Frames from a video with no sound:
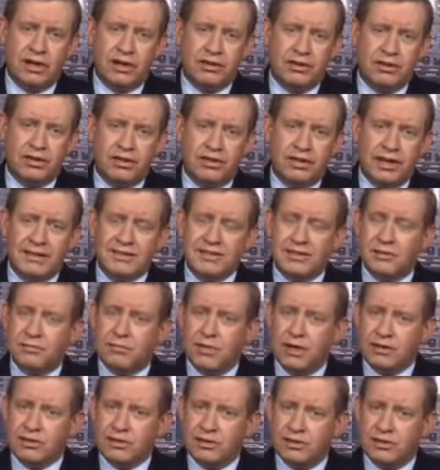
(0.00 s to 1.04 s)
I think that's the
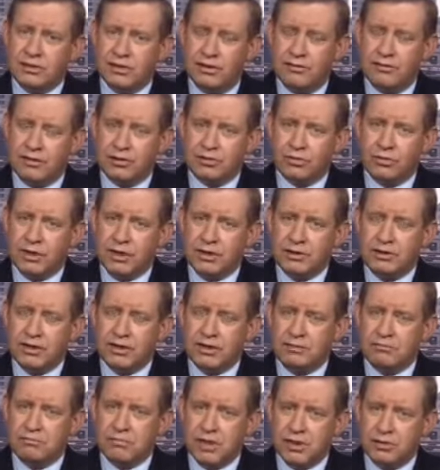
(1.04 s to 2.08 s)
message of the
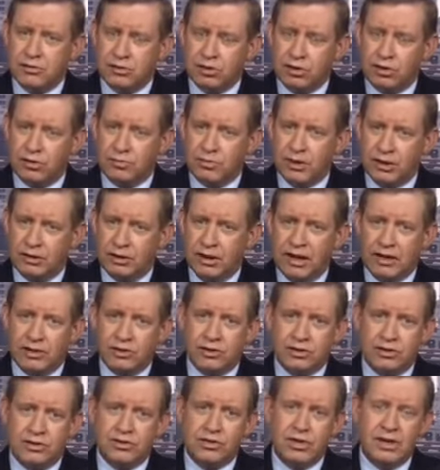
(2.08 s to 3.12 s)
2010 midterm
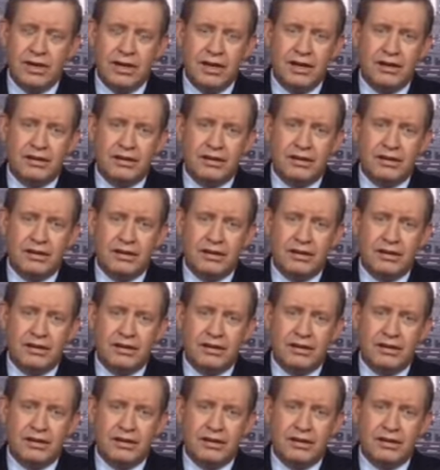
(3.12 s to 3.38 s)
elections,